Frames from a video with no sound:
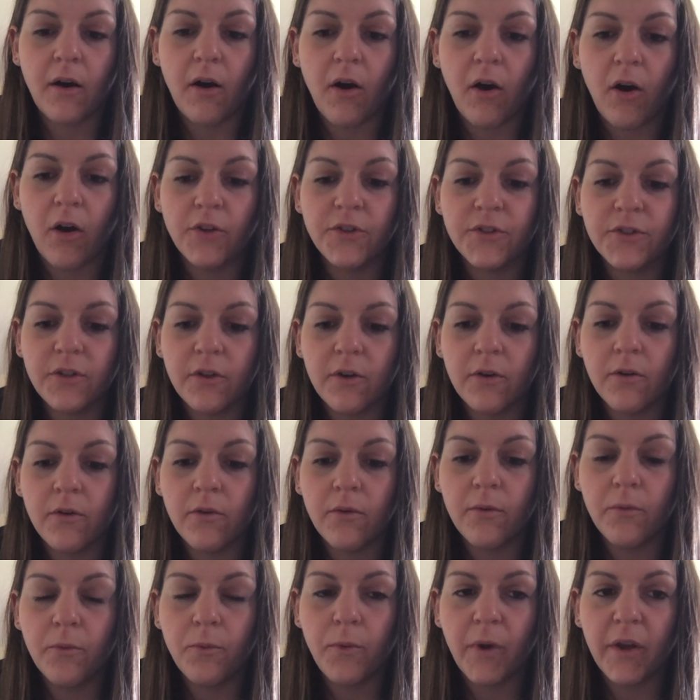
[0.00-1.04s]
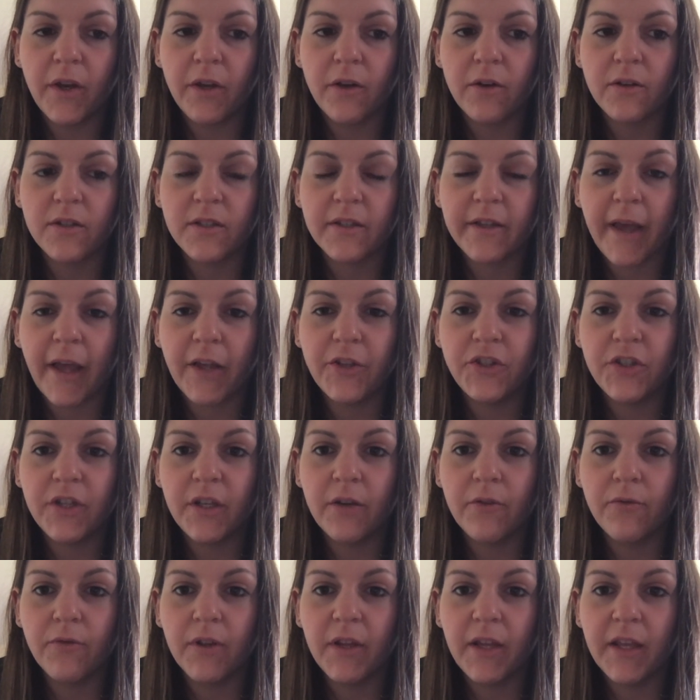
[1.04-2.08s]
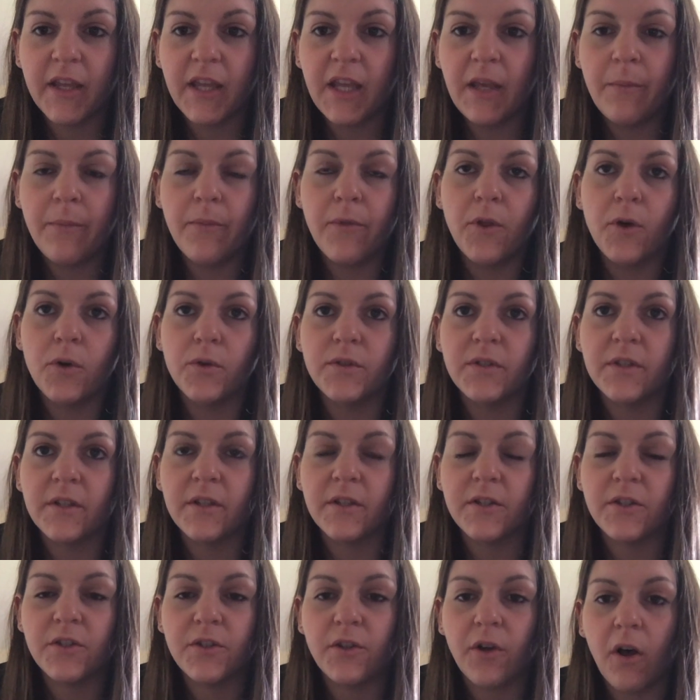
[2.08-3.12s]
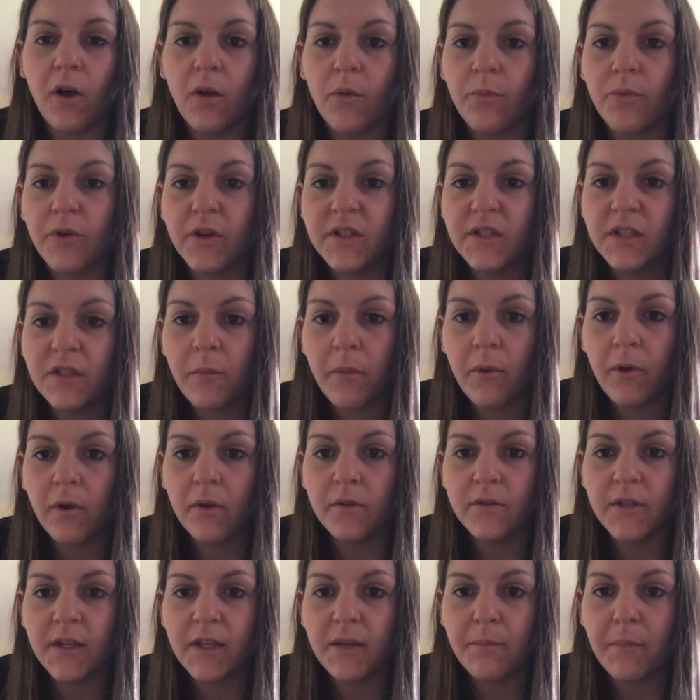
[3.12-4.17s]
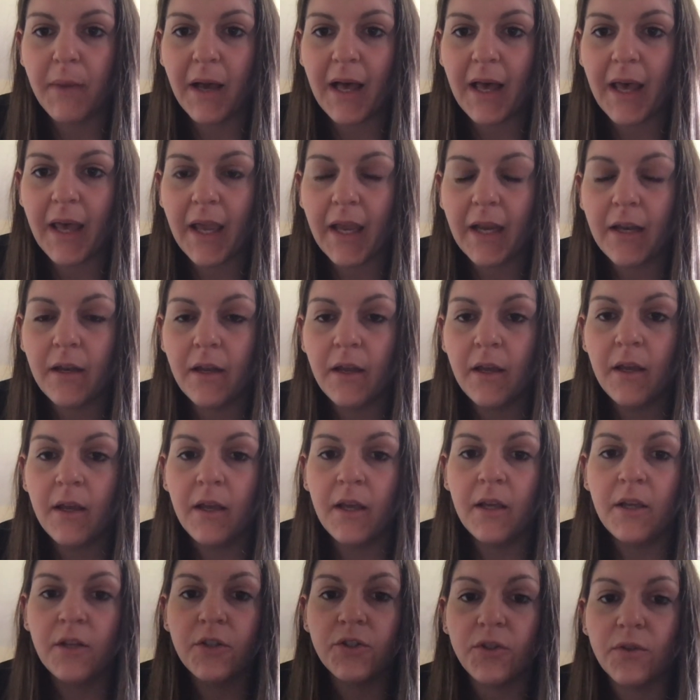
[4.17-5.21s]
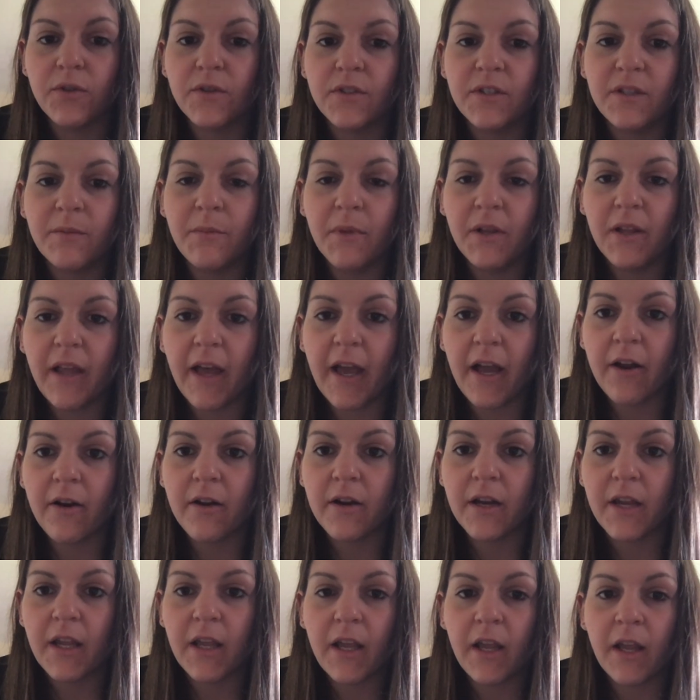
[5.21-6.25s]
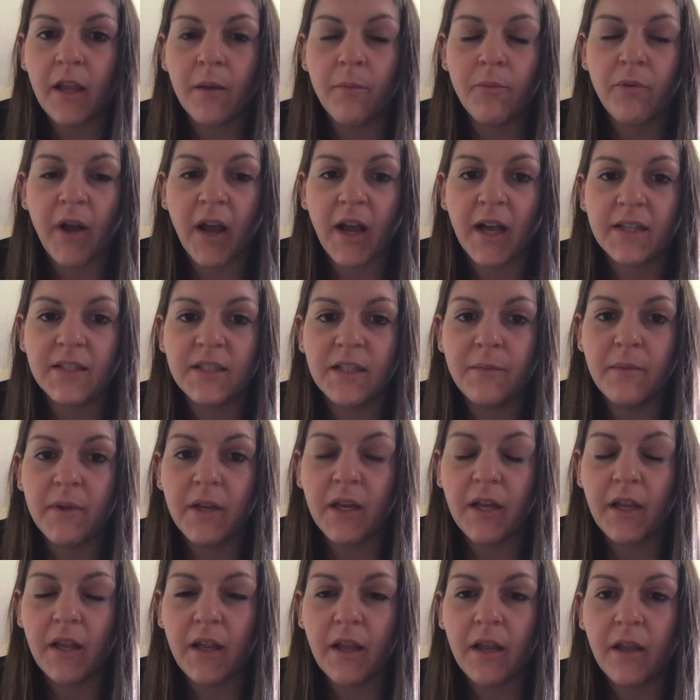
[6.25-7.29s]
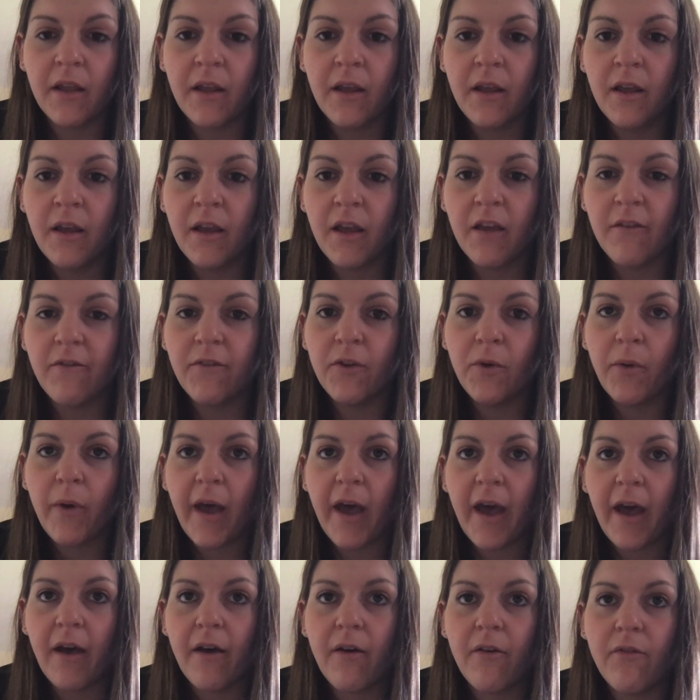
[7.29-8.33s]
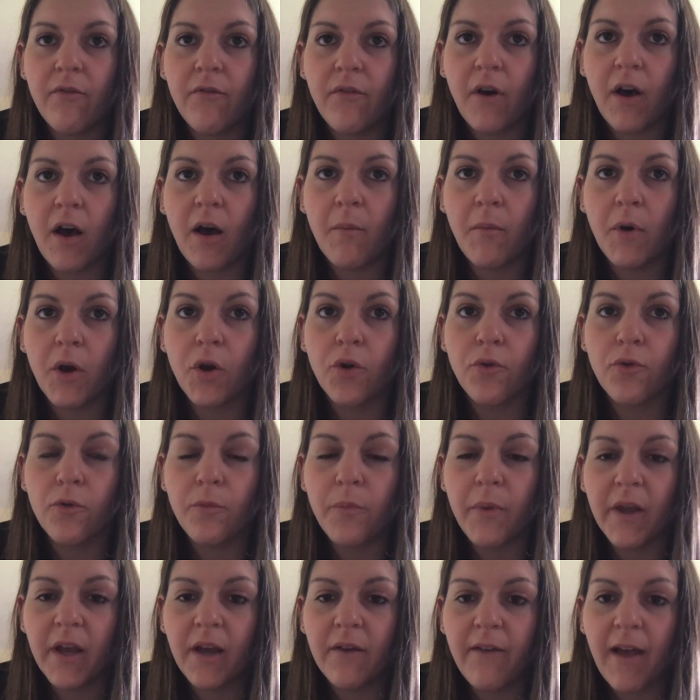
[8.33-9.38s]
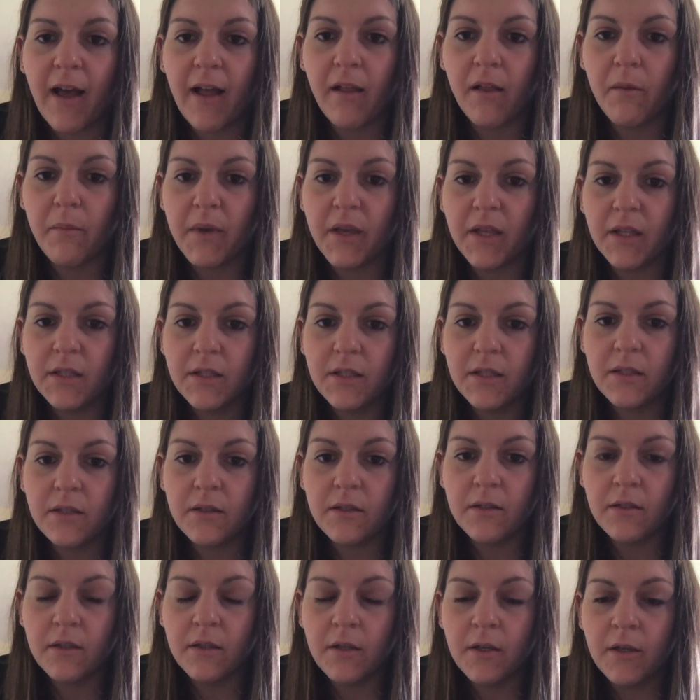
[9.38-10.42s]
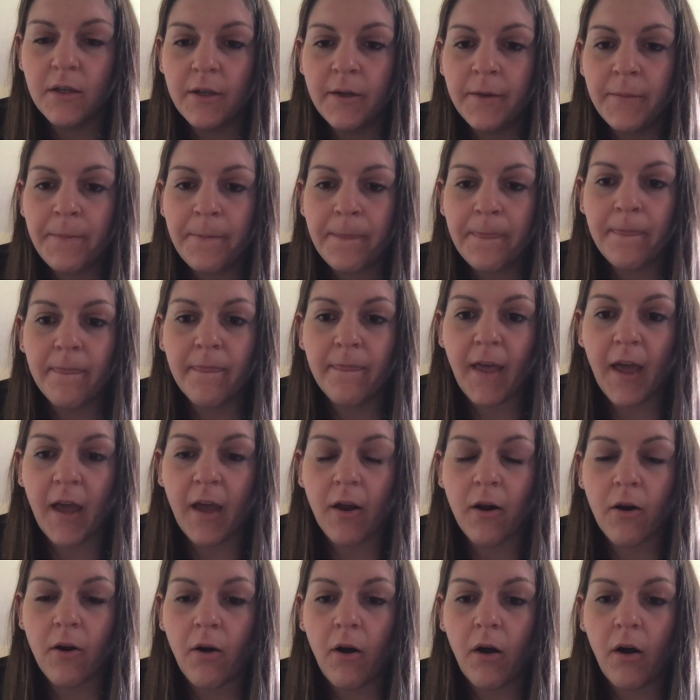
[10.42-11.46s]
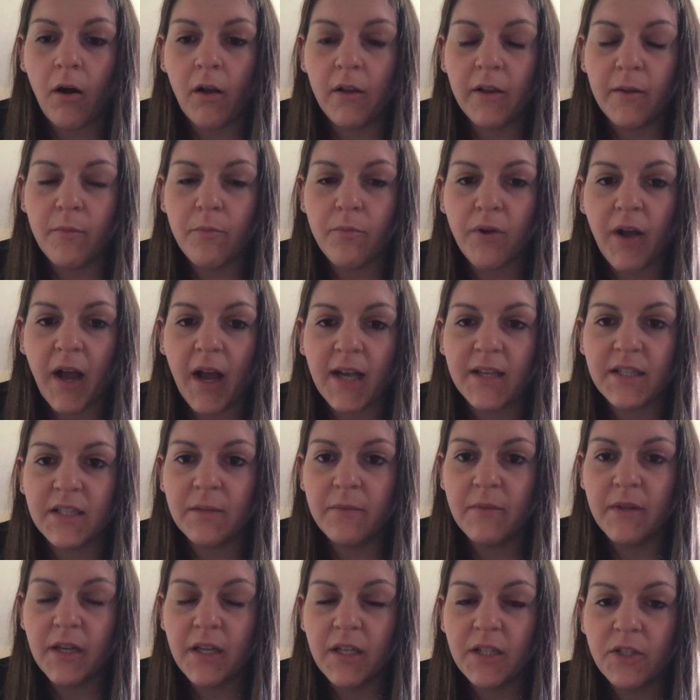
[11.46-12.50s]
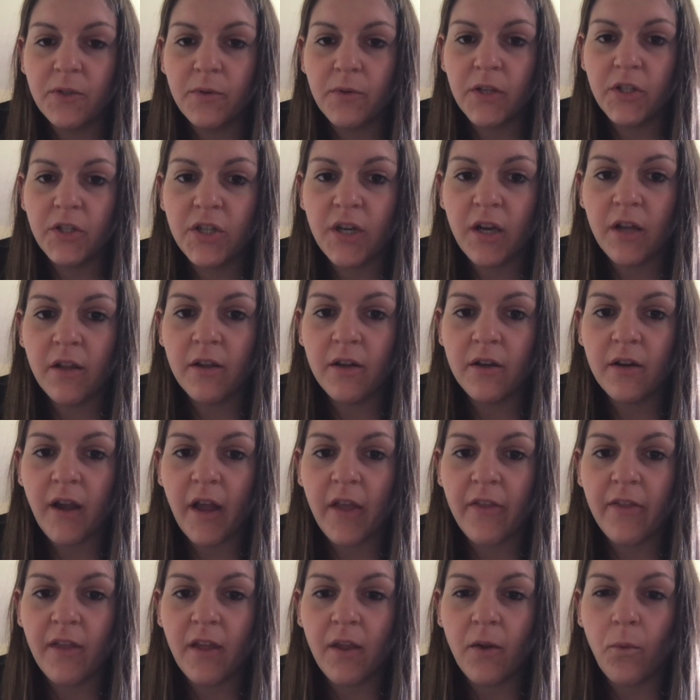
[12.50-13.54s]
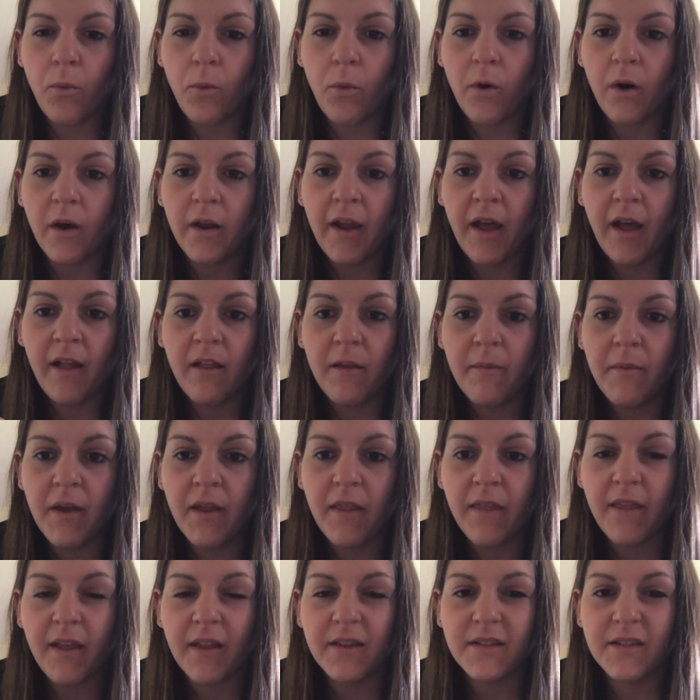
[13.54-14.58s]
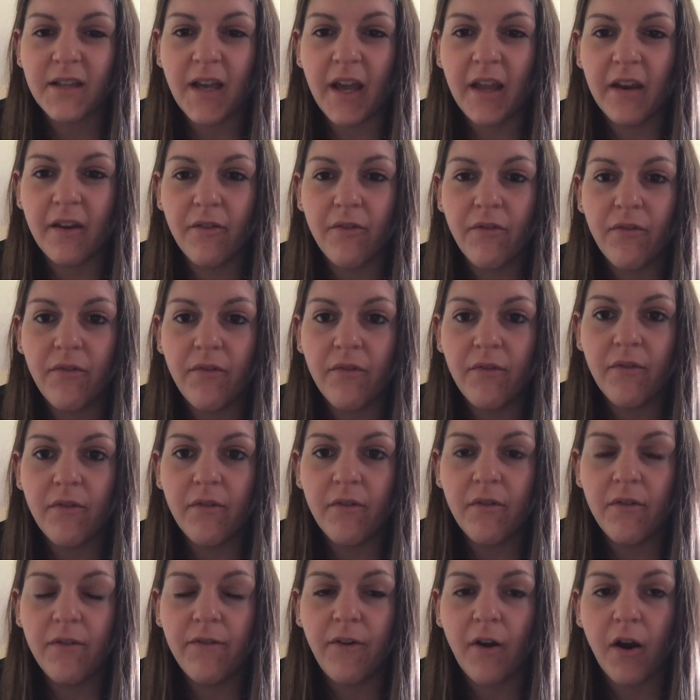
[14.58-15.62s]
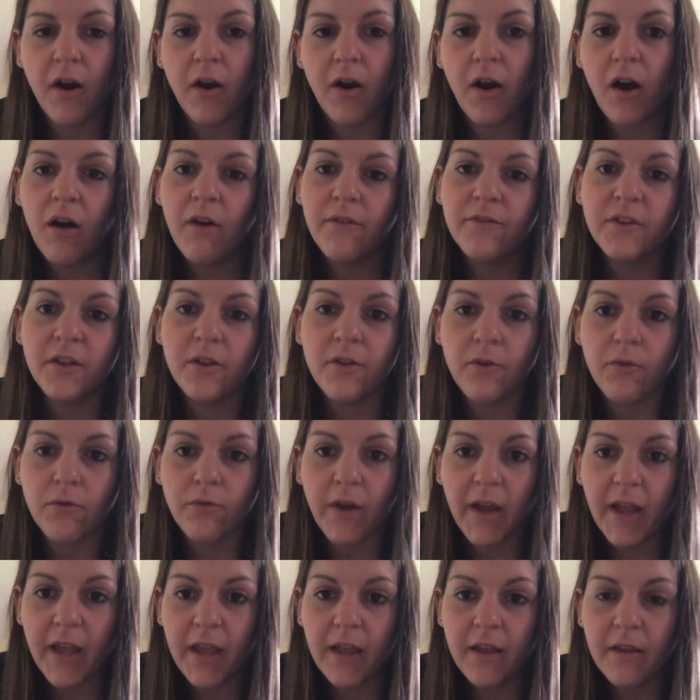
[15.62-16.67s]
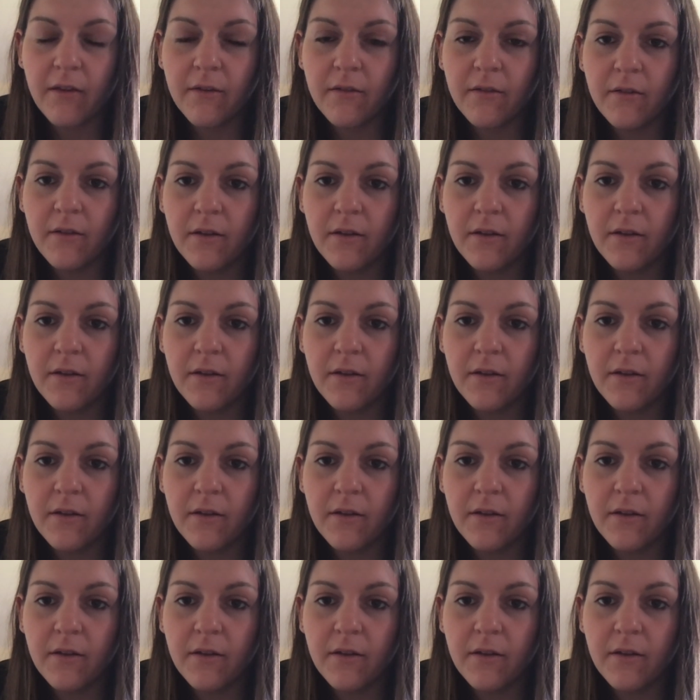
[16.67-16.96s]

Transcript: Also, when you're sketching, really keep those gestalt principles in mind. So similarity, proximity, if you have um, a grouping of elements that are all in proximity to other and then one element that's kind of far off to the right,